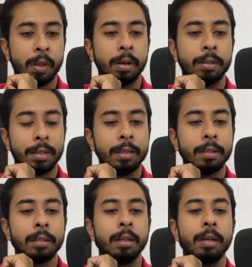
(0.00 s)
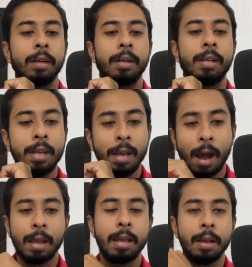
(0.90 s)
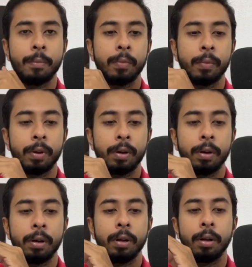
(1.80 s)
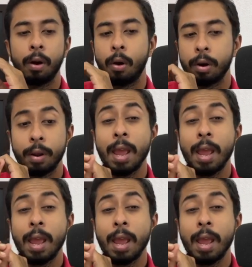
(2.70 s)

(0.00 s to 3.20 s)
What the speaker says: Since di or